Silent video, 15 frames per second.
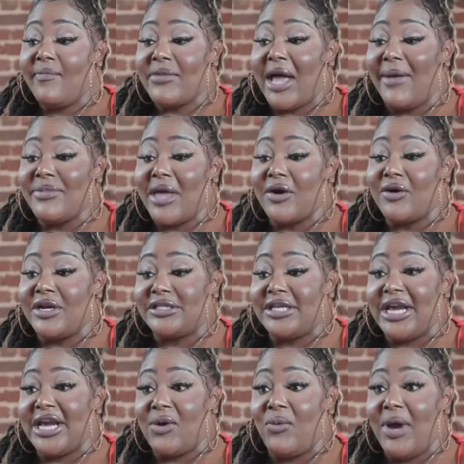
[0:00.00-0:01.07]
I'm not gonna
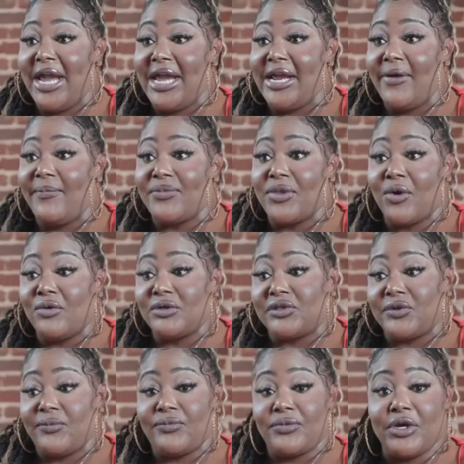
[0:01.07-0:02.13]
take away
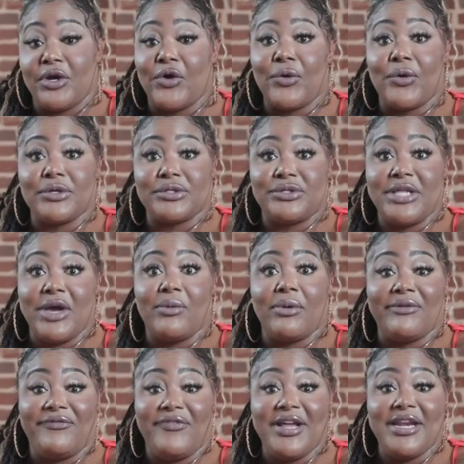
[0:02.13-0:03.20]
those the girls that
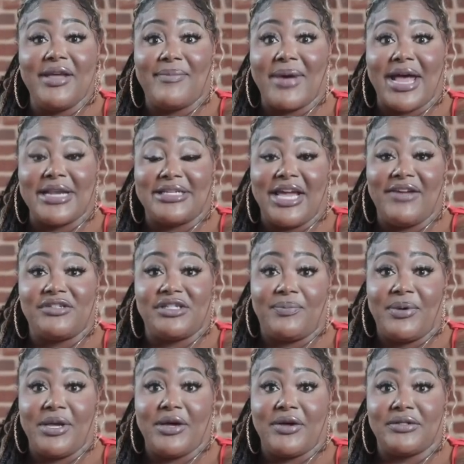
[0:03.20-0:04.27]
were offended by Dave
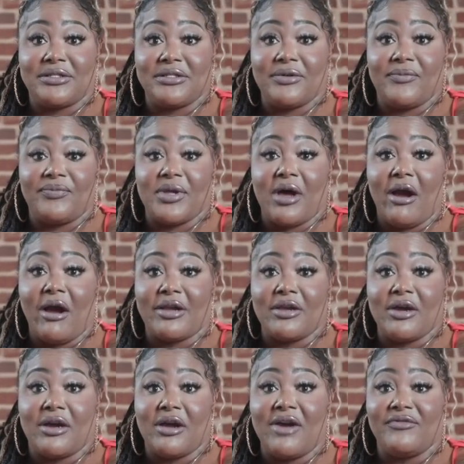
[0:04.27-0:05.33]
Chappelle's
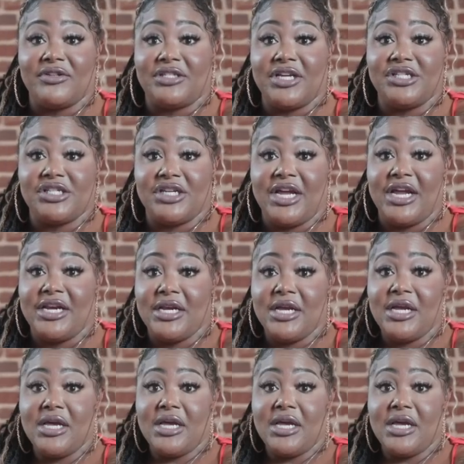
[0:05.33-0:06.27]
argue, conversation and